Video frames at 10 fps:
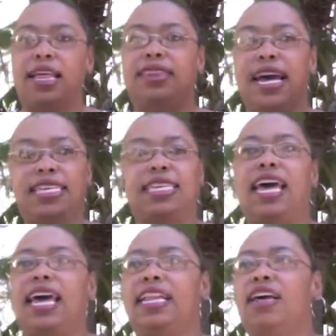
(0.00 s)
They
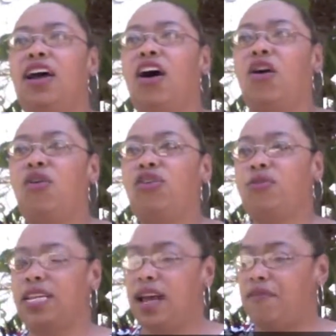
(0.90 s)
said, oh, you
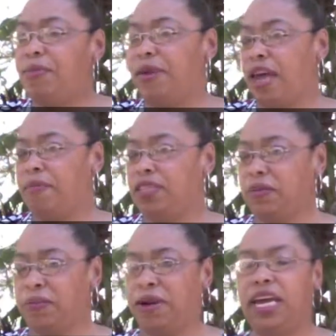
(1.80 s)
would never be able
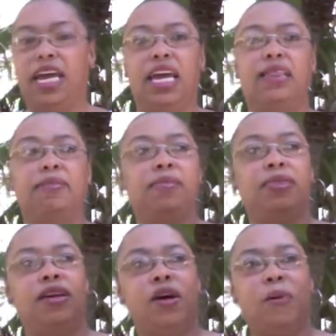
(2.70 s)
to bring,
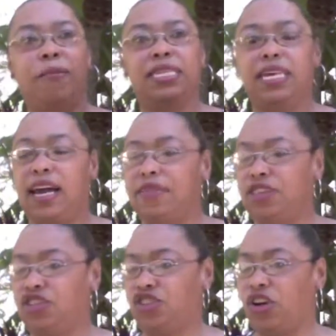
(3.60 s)
people
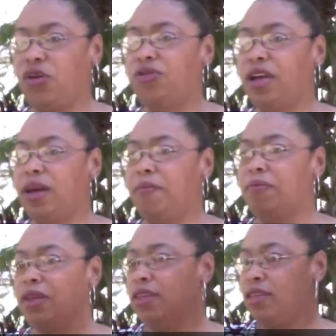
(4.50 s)
together to show them
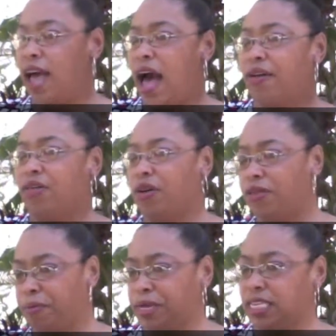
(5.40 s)
how to grow
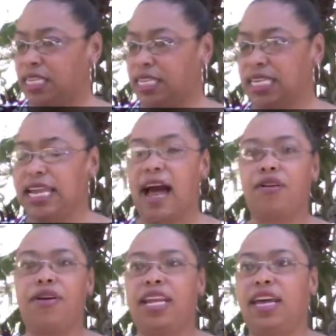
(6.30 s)
their businesses. I
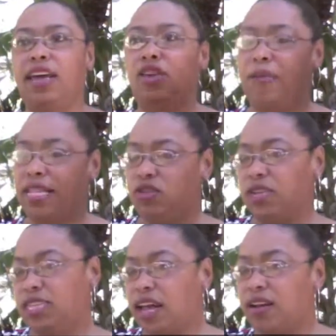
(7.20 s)
created Incubate to
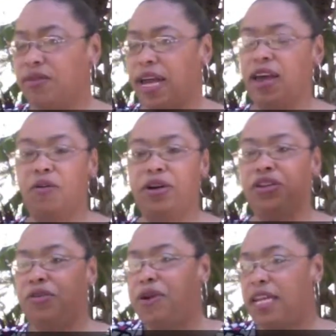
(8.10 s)
Accelerate, and we're
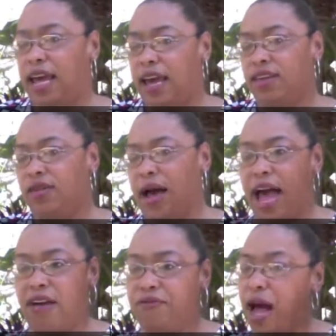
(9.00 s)
doing that. I
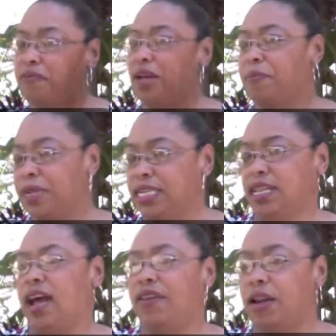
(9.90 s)
have 5 companies
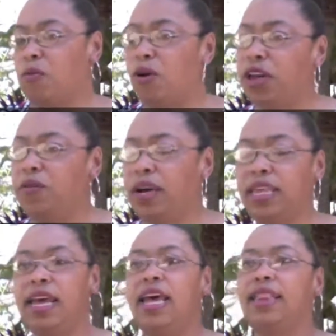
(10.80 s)
now that I'm working
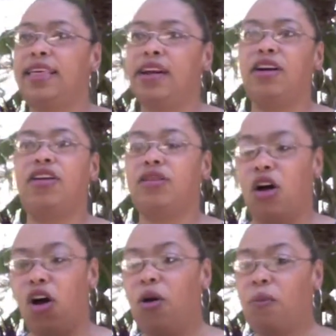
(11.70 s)
with that are
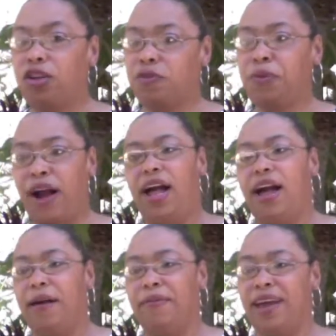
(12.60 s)
almost
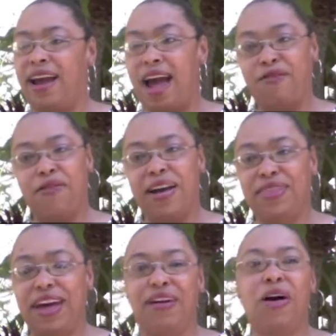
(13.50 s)
prime. They're halfway
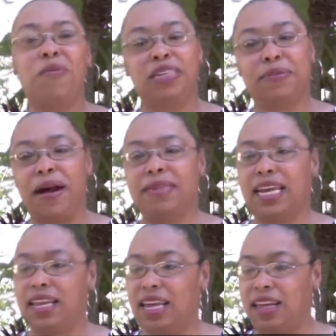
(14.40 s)
there, almost prime
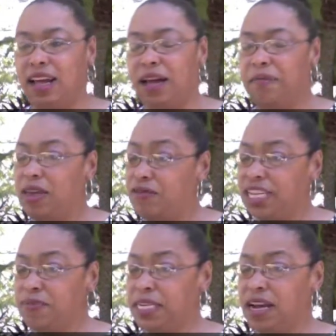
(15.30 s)
to getting
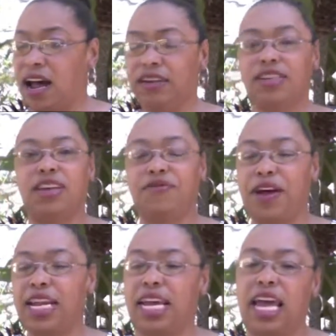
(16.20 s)
investment dollars and
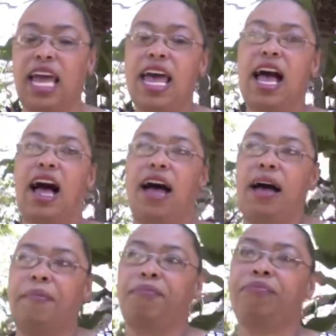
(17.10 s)
funding.
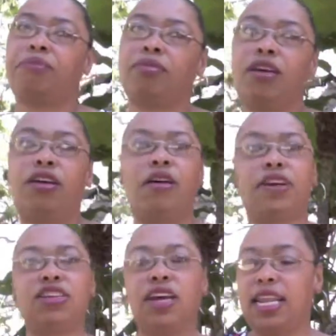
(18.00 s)

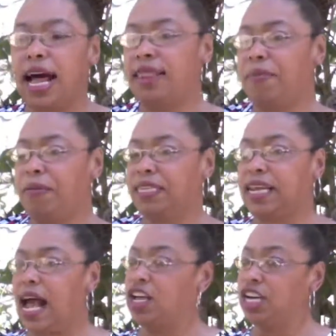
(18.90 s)
There's a lot that people
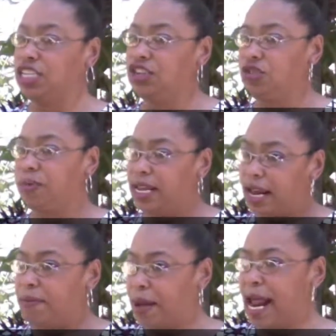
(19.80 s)
said I couldn't do,
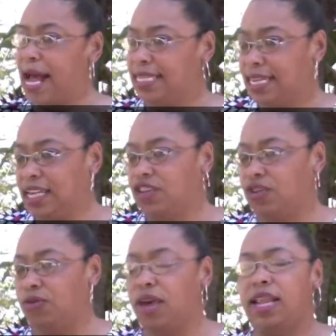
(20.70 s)
but I did
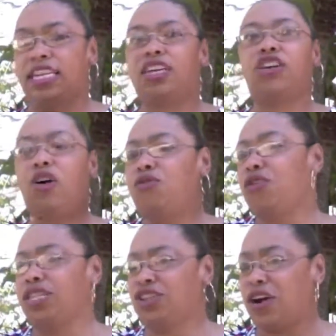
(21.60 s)
do. They said, oh, you
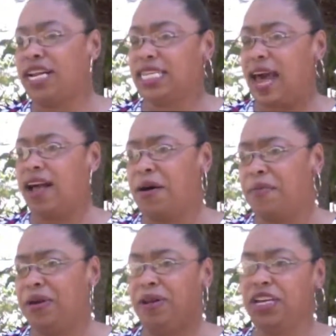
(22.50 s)
couldn't start a tech
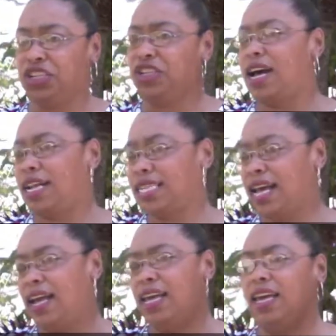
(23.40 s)
company because you're not a
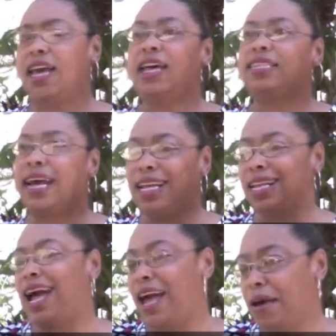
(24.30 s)
techie.
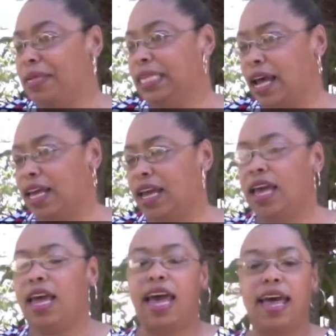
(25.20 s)
Technically, I am a techie.
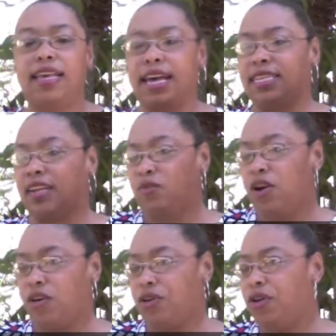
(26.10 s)
And yes, that's what
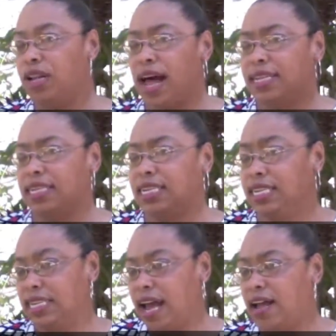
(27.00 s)
Curvy Girl Closet is,
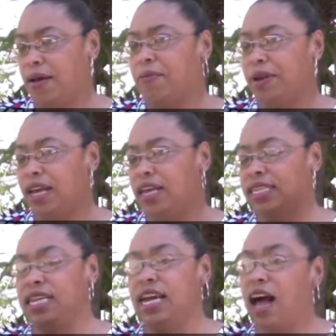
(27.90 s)
a tech company.
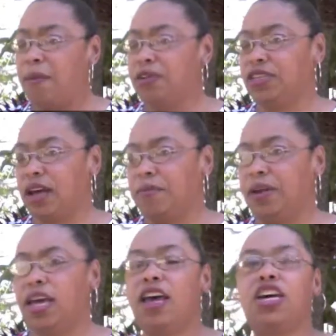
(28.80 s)
It's an e-commerce
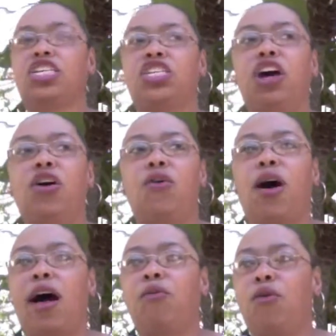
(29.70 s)
company. So
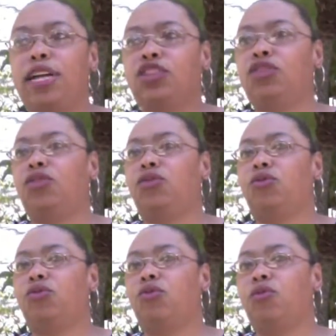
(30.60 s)
I want
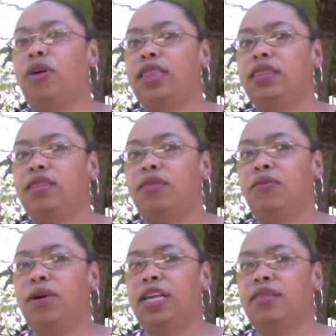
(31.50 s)
to, with
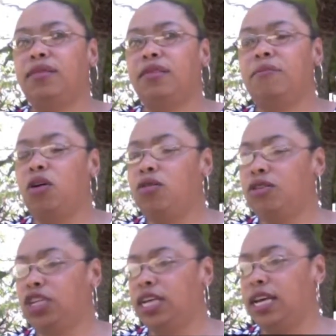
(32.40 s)
the
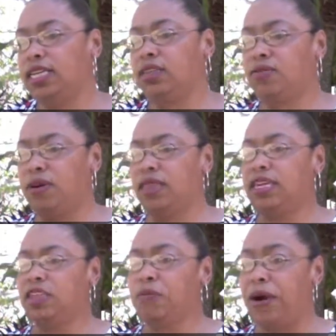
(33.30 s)
Mogul Chix, with
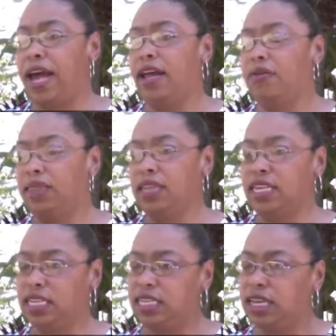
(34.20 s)
this brand, with
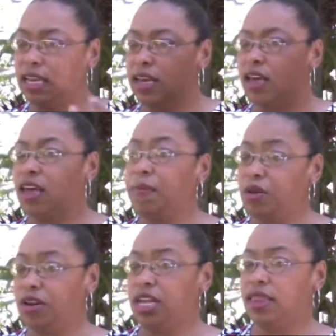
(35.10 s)
this
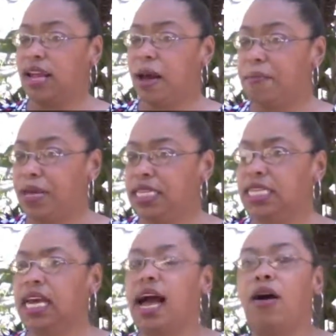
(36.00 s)
community that I'm
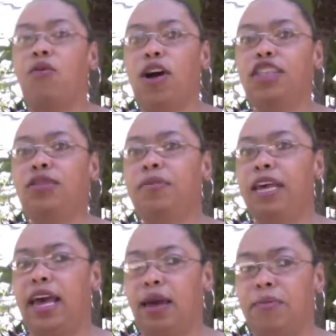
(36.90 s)
building, I want to
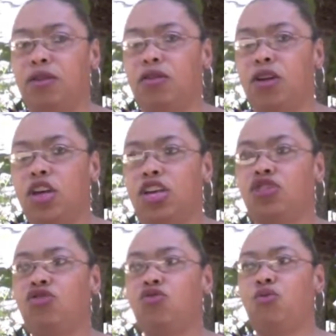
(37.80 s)
be able
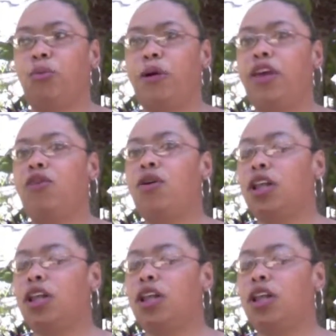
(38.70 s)
to bring you